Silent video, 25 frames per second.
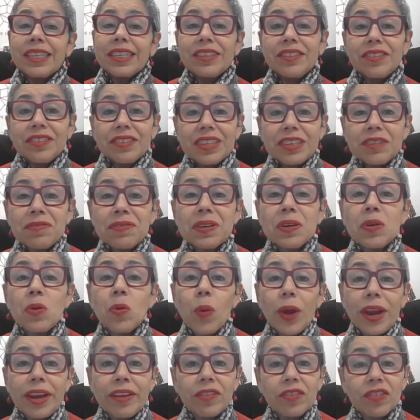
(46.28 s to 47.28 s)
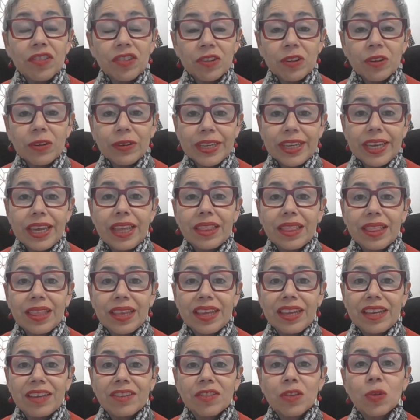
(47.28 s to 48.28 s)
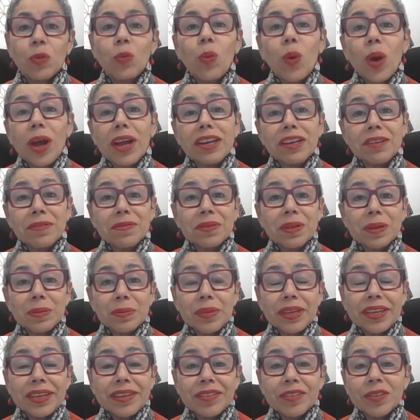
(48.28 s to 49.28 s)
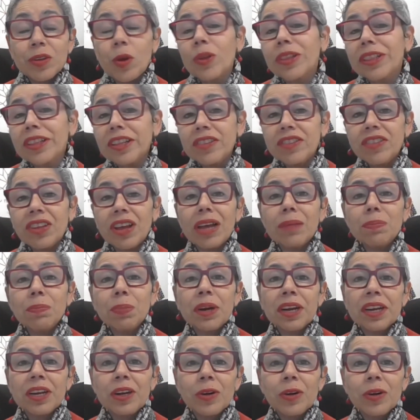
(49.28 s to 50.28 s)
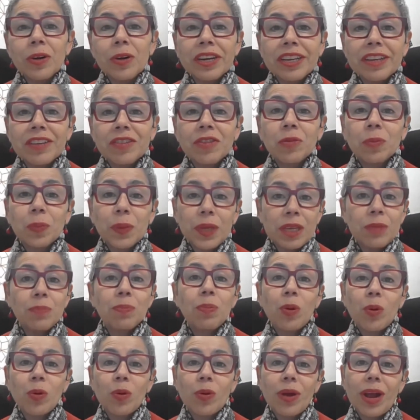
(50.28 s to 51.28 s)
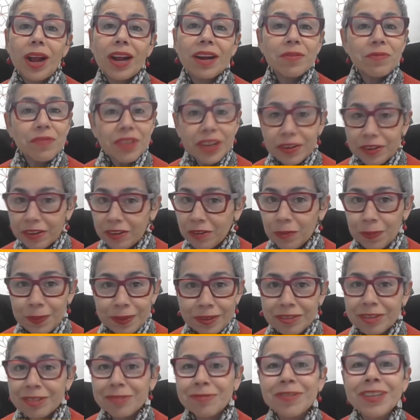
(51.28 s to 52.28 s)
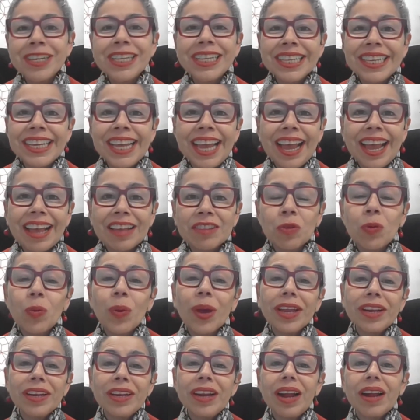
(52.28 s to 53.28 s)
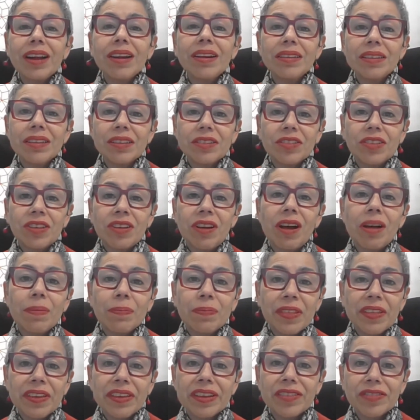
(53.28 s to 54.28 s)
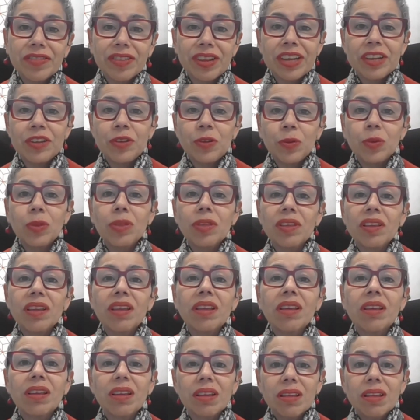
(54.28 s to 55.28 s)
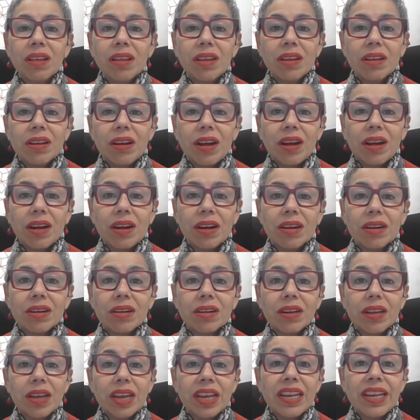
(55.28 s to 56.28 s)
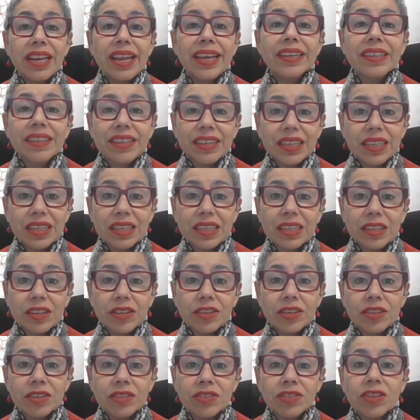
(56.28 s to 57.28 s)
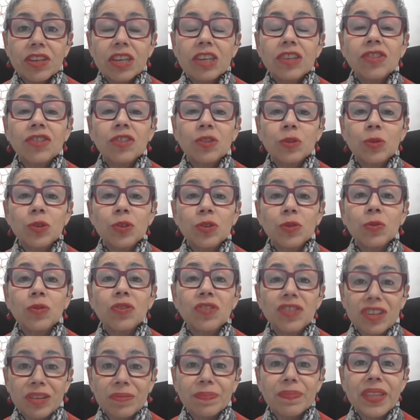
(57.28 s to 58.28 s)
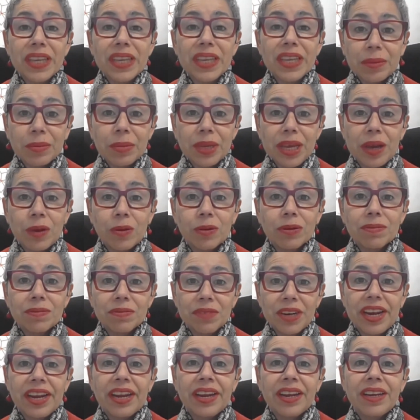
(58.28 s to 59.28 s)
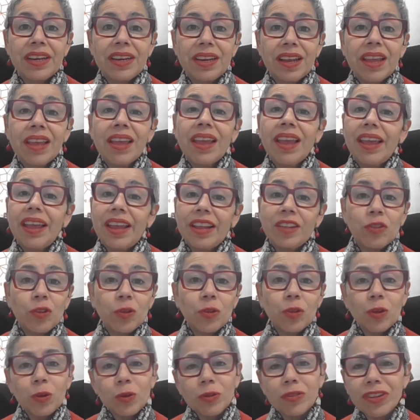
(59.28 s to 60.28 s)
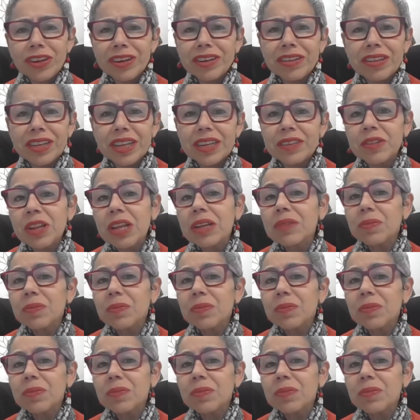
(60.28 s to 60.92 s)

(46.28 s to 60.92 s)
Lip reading: There's different ways to look at things. One of them is on the top priorities, people are very specifically asked, what are the top things that you think our elected leaders should do something about, right? And so those are